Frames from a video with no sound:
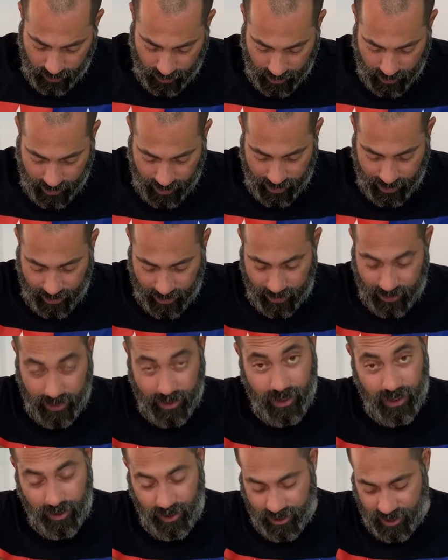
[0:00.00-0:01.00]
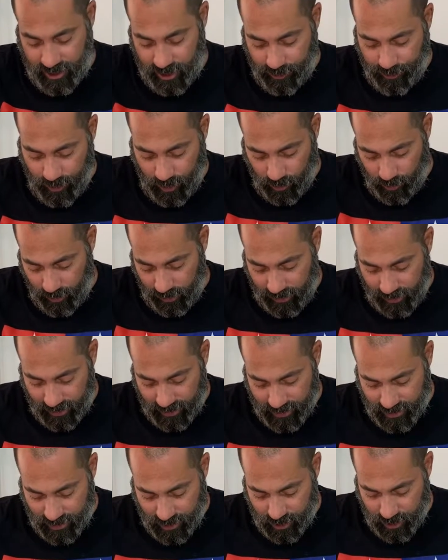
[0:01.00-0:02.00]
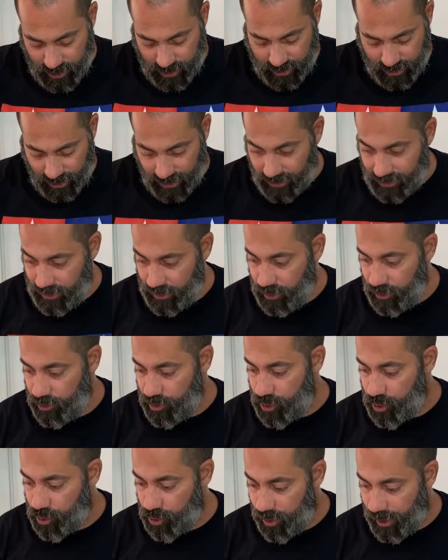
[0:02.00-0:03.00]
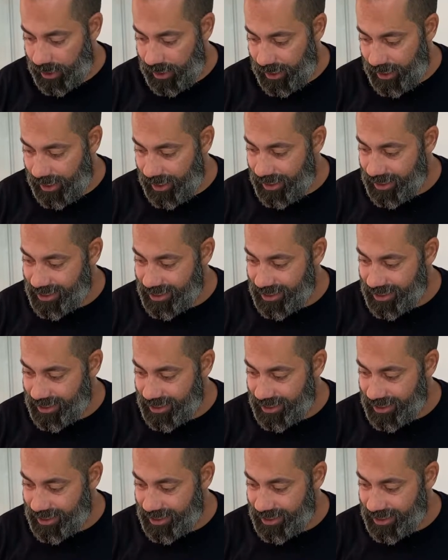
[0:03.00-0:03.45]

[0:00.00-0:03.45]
and this is the part where it gets just a little tricky